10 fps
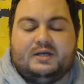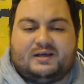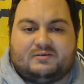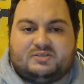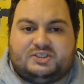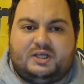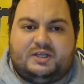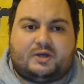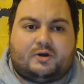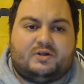They were still in
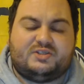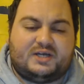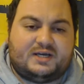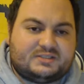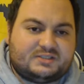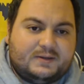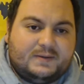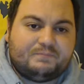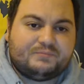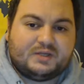the contest.
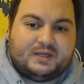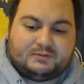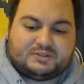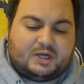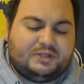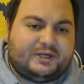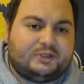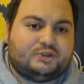It was only